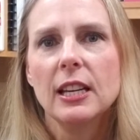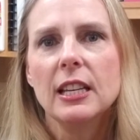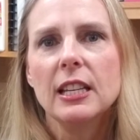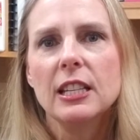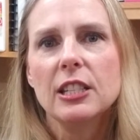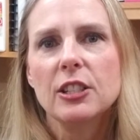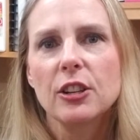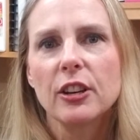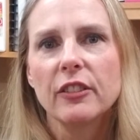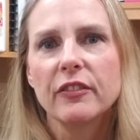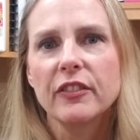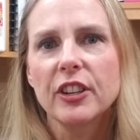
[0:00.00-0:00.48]

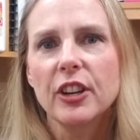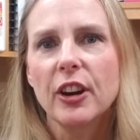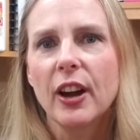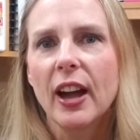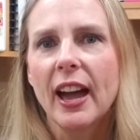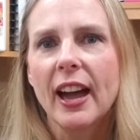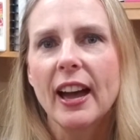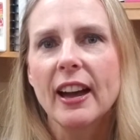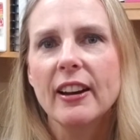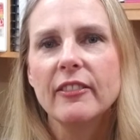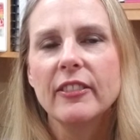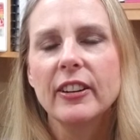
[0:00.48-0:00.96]
So if you
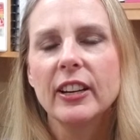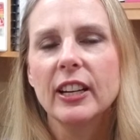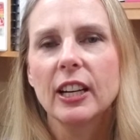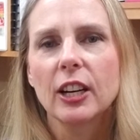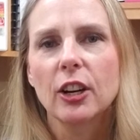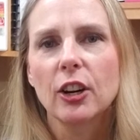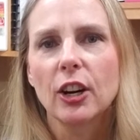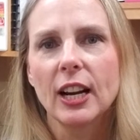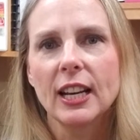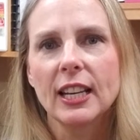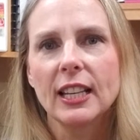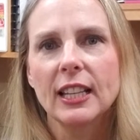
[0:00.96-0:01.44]
have
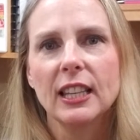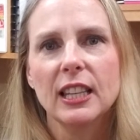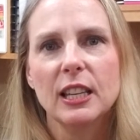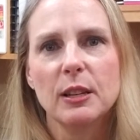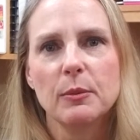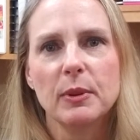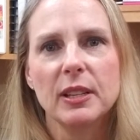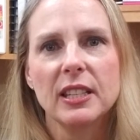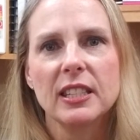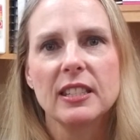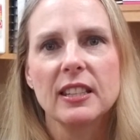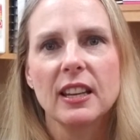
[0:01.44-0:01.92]
credit
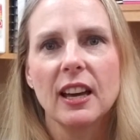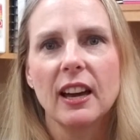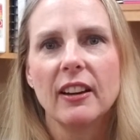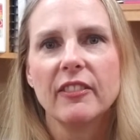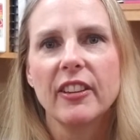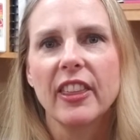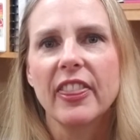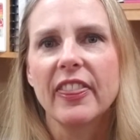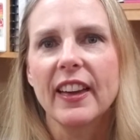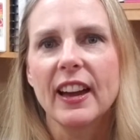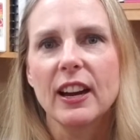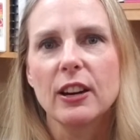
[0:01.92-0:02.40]
limits of
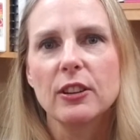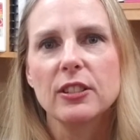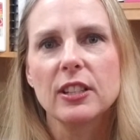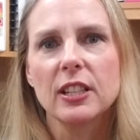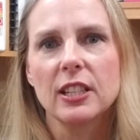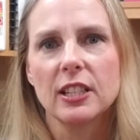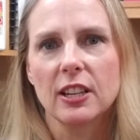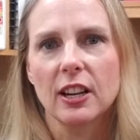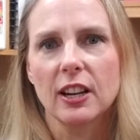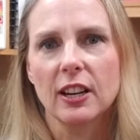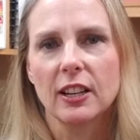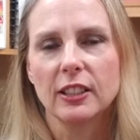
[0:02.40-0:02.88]

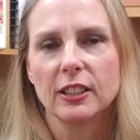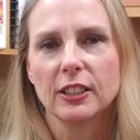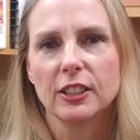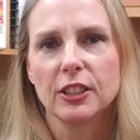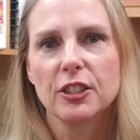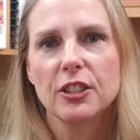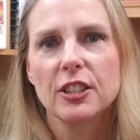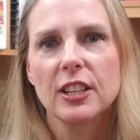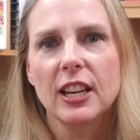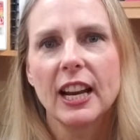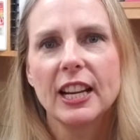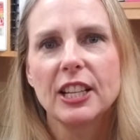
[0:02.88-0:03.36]

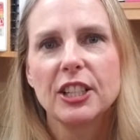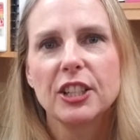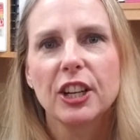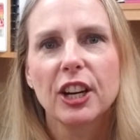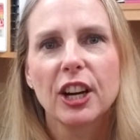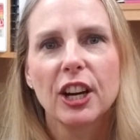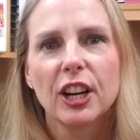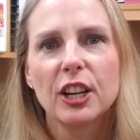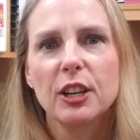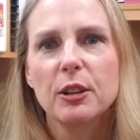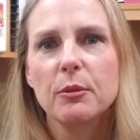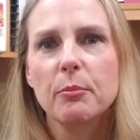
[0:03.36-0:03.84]
$1,000 and your
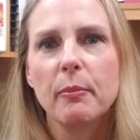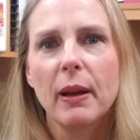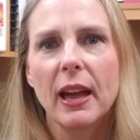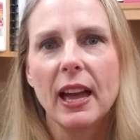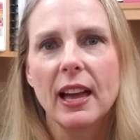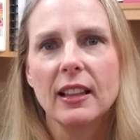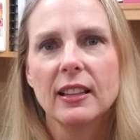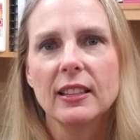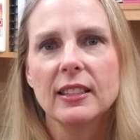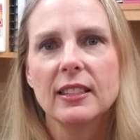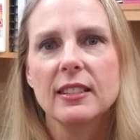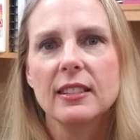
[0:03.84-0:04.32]
current
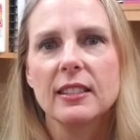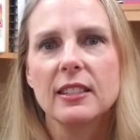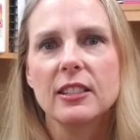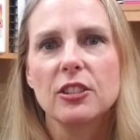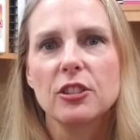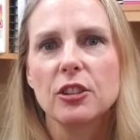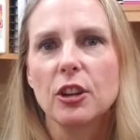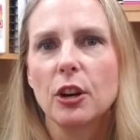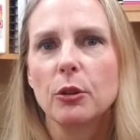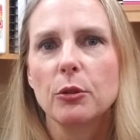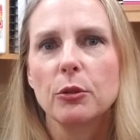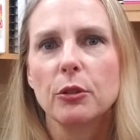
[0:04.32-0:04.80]
balances
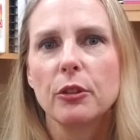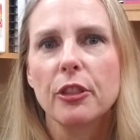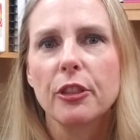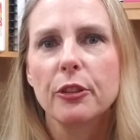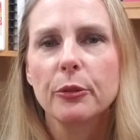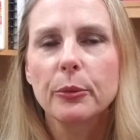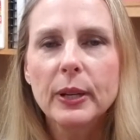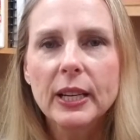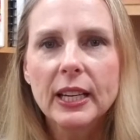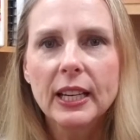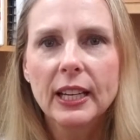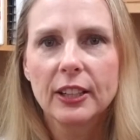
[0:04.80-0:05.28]
total
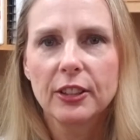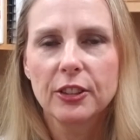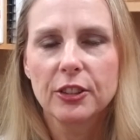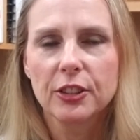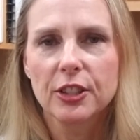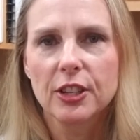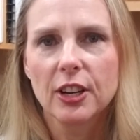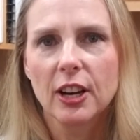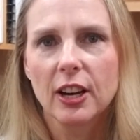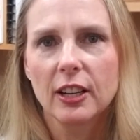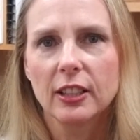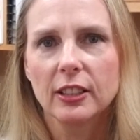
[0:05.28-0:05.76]

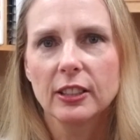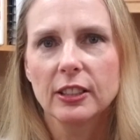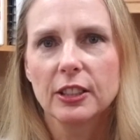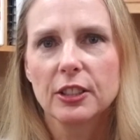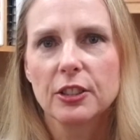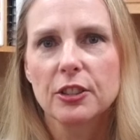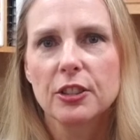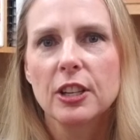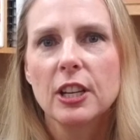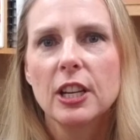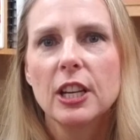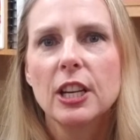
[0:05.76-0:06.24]

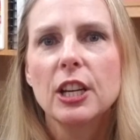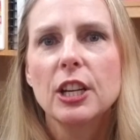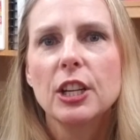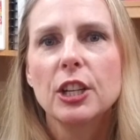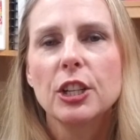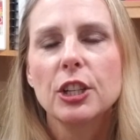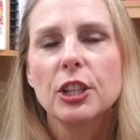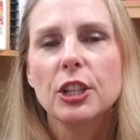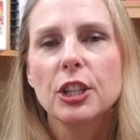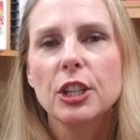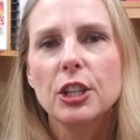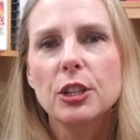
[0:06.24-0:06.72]
$300,
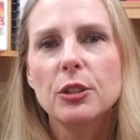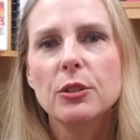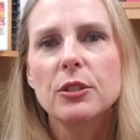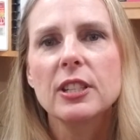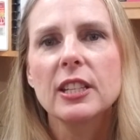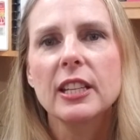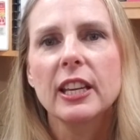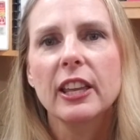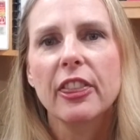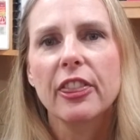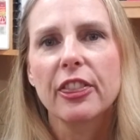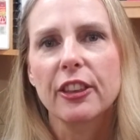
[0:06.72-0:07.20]
you're
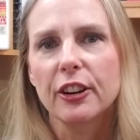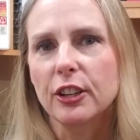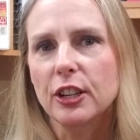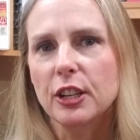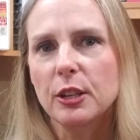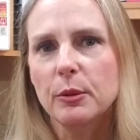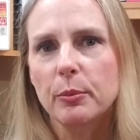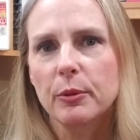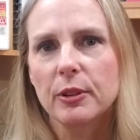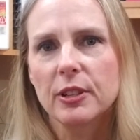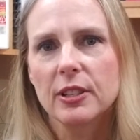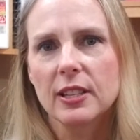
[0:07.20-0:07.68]
using
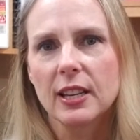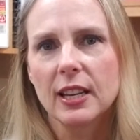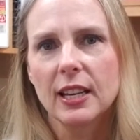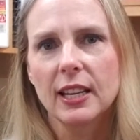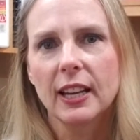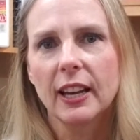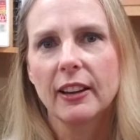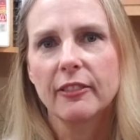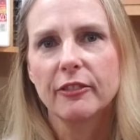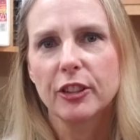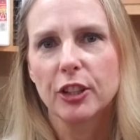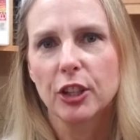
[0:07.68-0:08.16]
30%
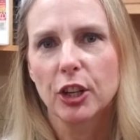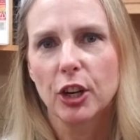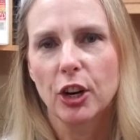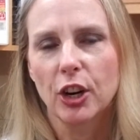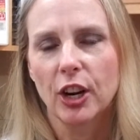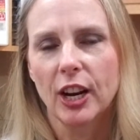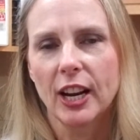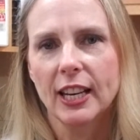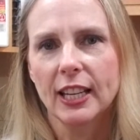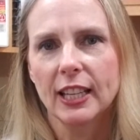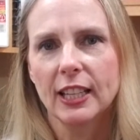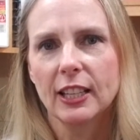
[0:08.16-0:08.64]
of your
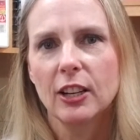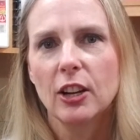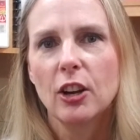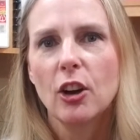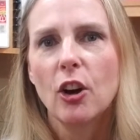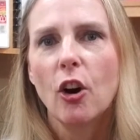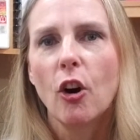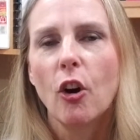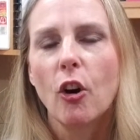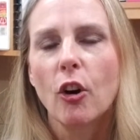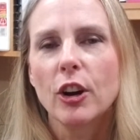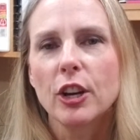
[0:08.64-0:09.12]
credit,
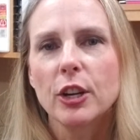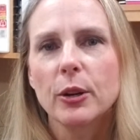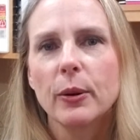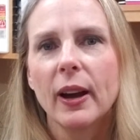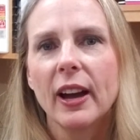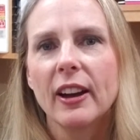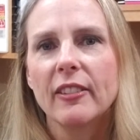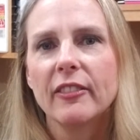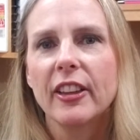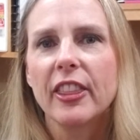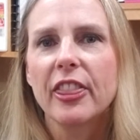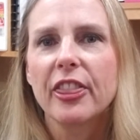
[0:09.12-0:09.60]
or you
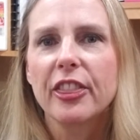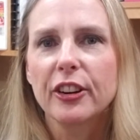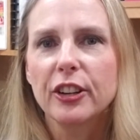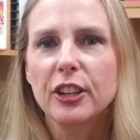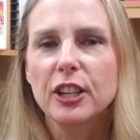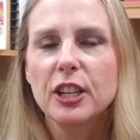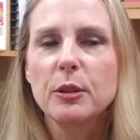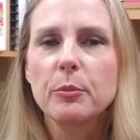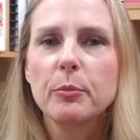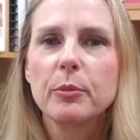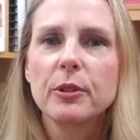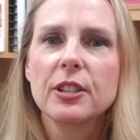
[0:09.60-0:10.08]
have a
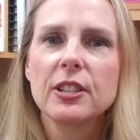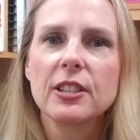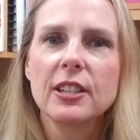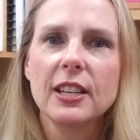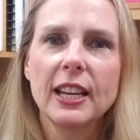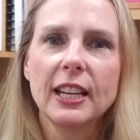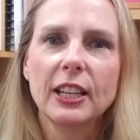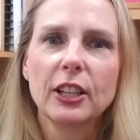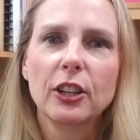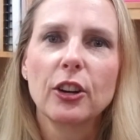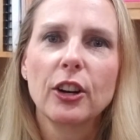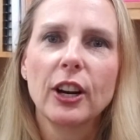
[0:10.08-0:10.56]

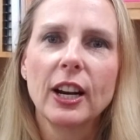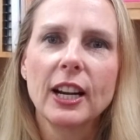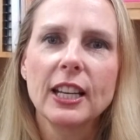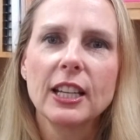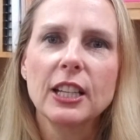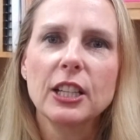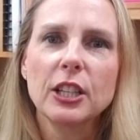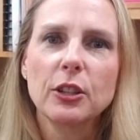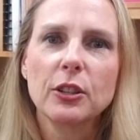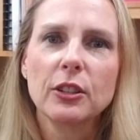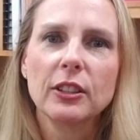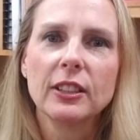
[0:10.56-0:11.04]
30% credit
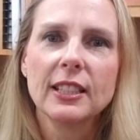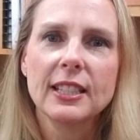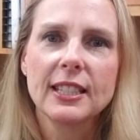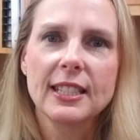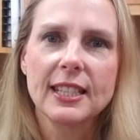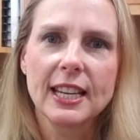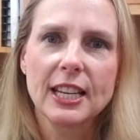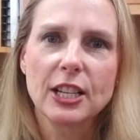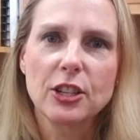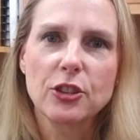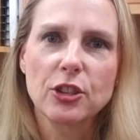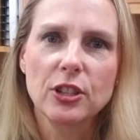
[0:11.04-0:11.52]

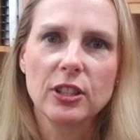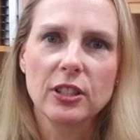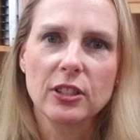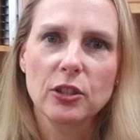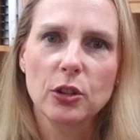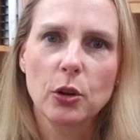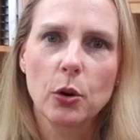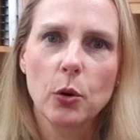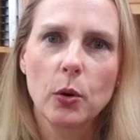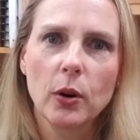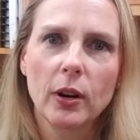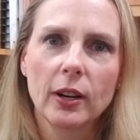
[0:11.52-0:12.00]
utilization
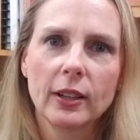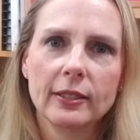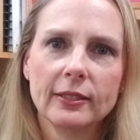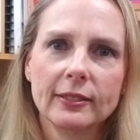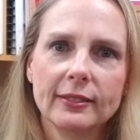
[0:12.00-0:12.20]
score.